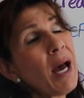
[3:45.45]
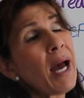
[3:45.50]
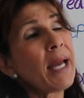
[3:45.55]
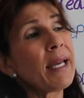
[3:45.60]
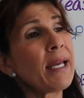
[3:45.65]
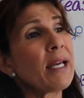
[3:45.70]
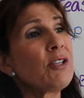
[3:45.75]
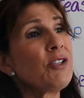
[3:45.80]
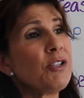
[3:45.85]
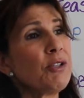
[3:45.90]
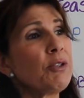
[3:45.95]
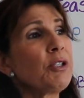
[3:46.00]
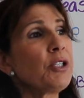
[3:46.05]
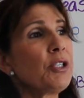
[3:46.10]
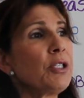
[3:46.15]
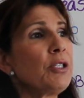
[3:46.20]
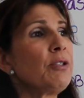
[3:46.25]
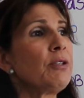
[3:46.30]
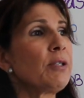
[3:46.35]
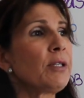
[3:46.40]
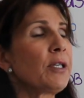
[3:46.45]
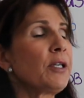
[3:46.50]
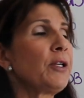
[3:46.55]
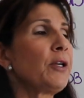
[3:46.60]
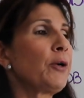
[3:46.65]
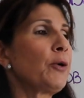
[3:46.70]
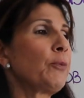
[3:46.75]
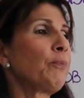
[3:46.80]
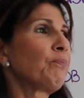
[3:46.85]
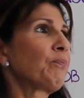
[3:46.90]
I guess you could, you
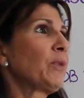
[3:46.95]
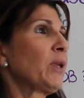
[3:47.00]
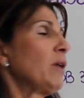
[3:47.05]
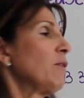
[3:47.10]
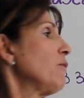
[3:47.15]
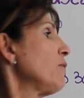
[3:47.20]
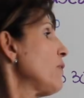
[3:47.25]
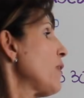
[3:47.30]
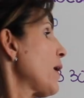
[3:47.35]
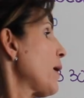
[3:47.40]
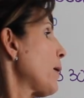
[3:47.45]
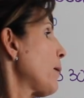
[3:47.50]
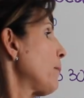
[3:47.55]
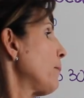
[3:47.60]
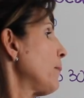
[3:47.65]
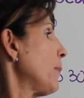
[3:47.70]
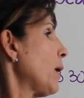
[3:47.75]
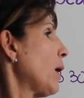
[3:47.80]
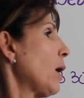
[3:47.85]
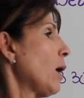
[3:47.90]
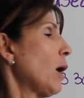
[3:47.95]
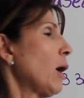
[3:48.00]
know, give them,